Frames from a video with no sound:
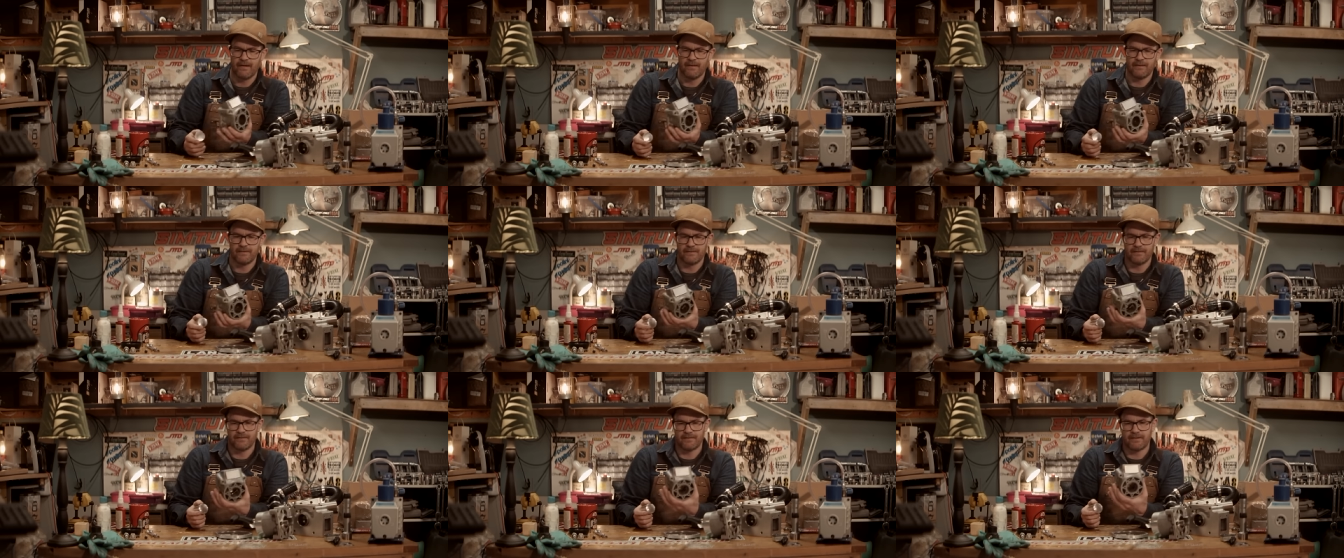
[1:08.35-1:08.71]

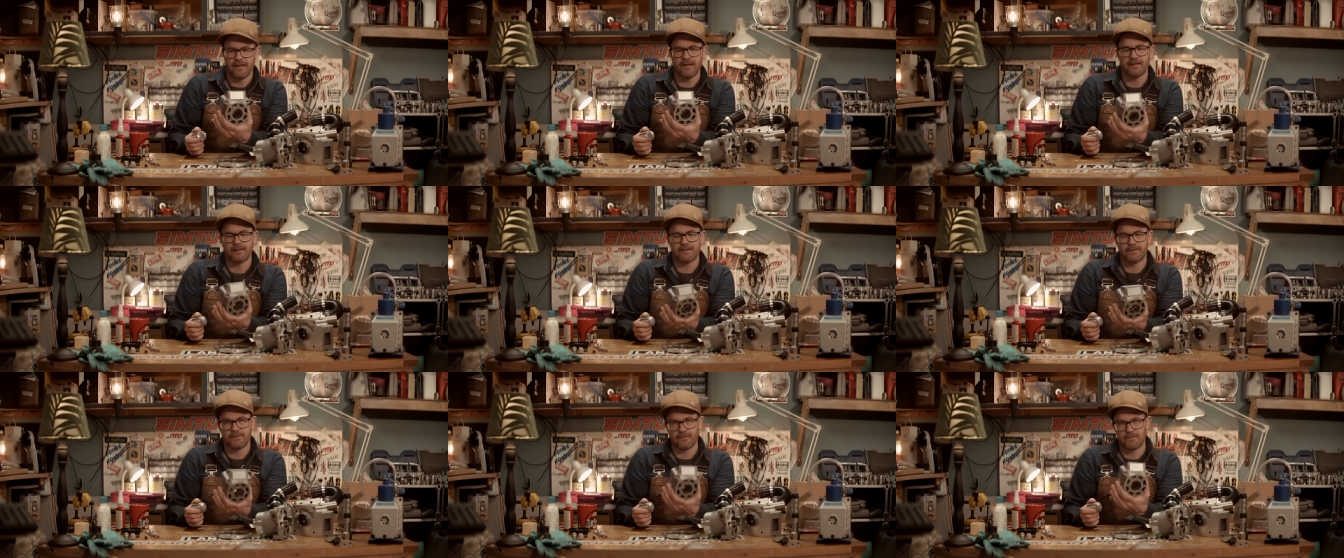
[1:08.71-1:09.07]
So
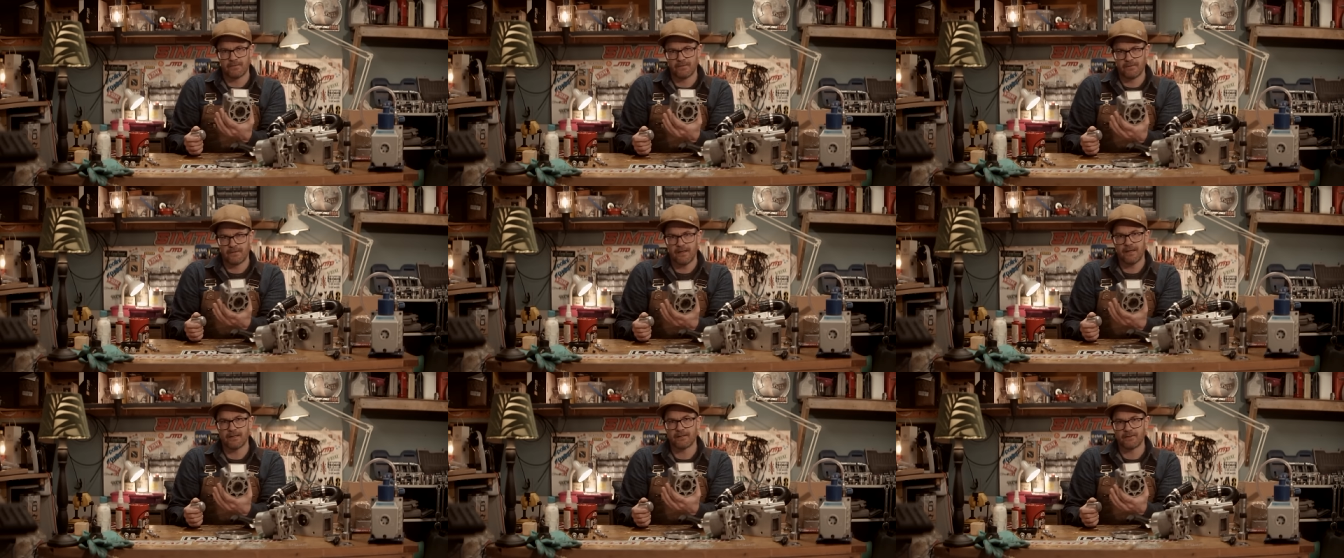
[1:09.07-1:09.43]
that
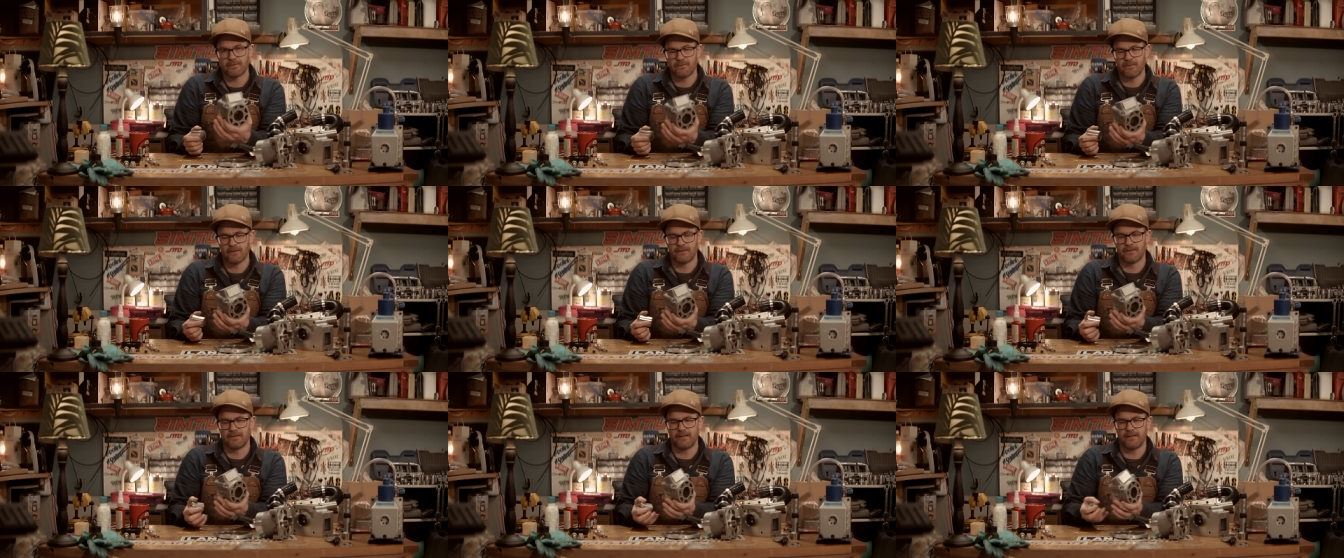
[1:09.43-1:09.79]
that's
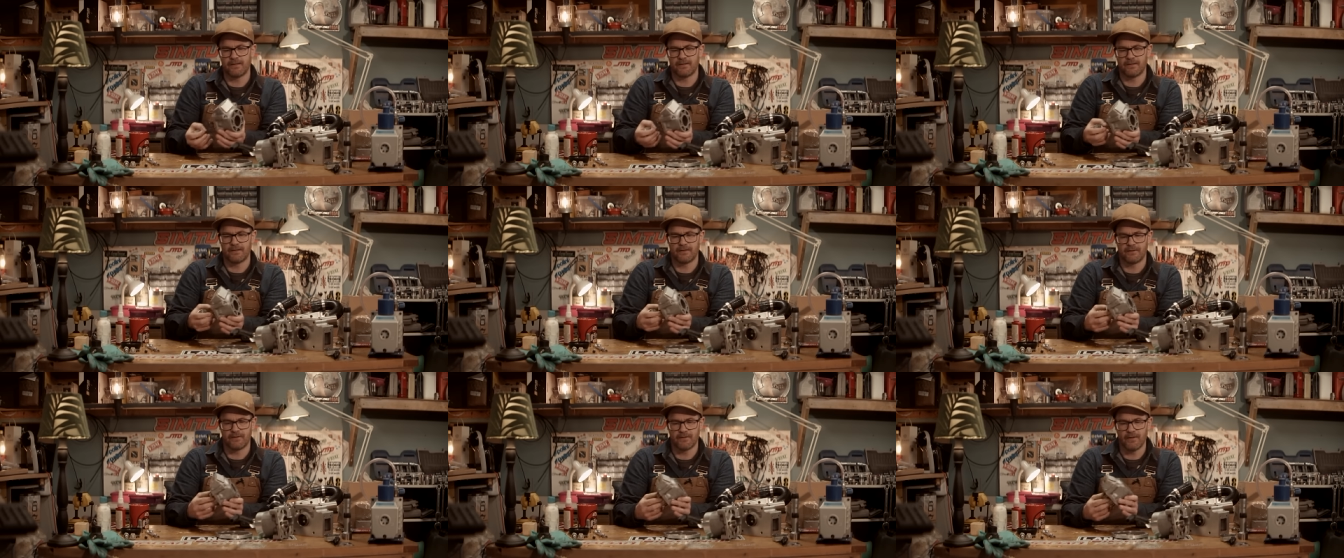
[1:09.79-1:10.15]
what
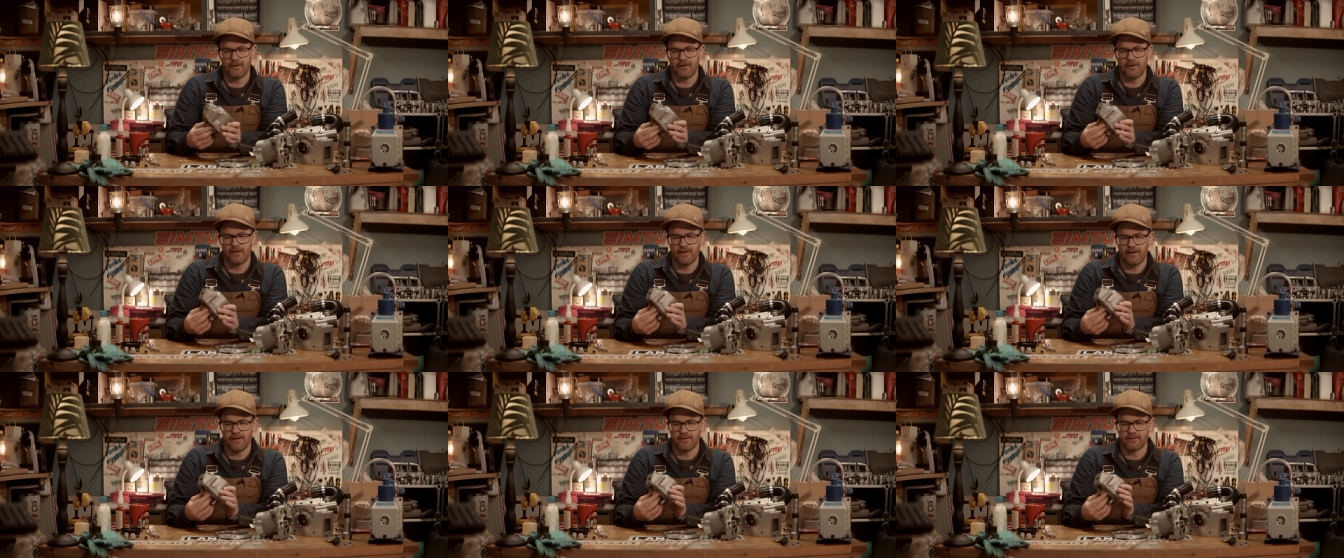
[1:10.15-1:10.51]
this
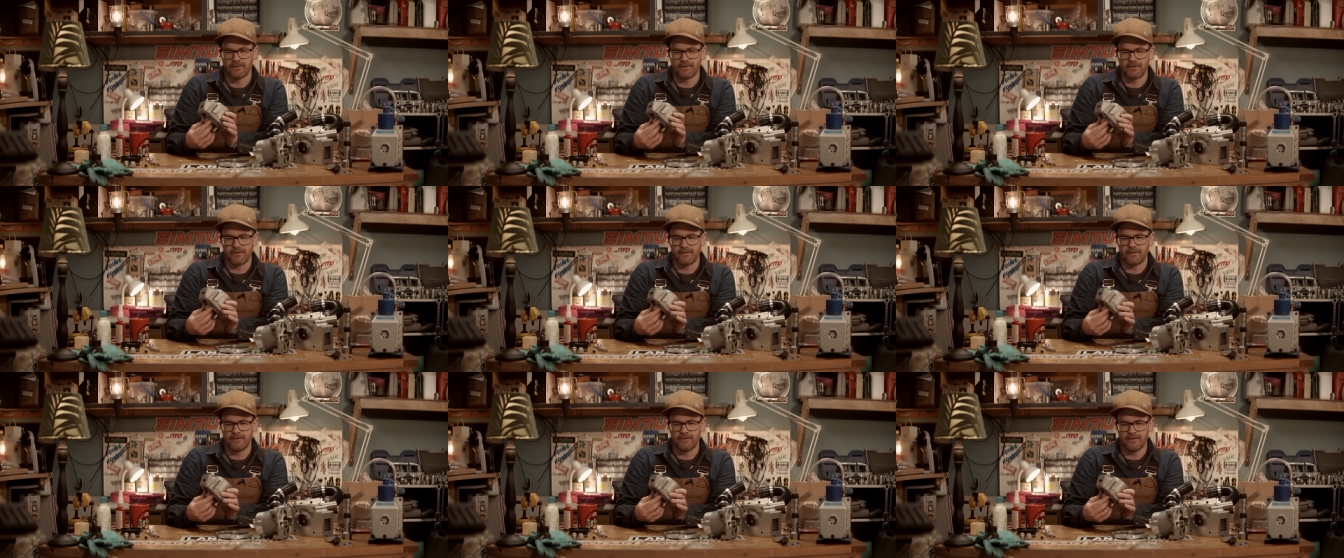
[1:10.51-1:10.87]
started
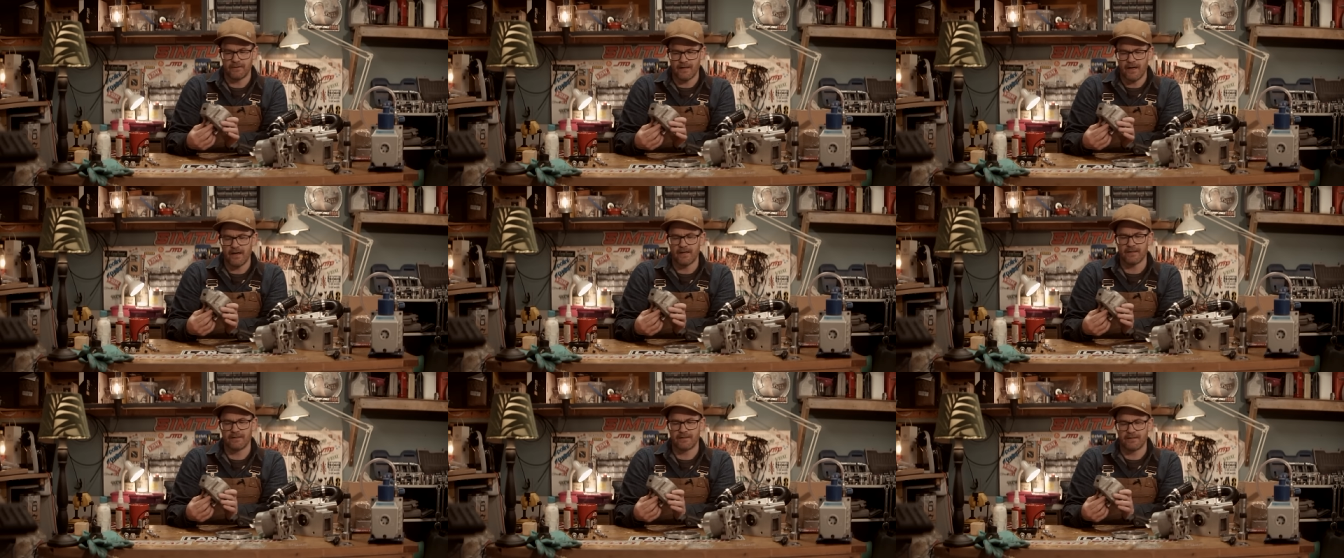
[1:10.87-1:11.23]
out
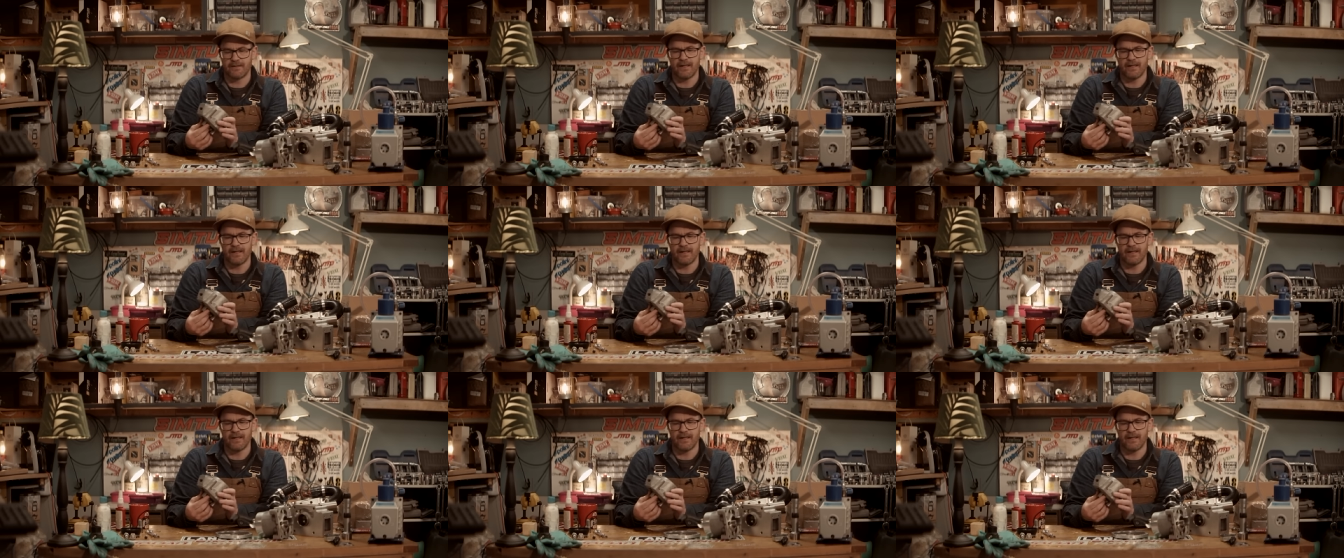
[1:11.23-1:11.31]
as.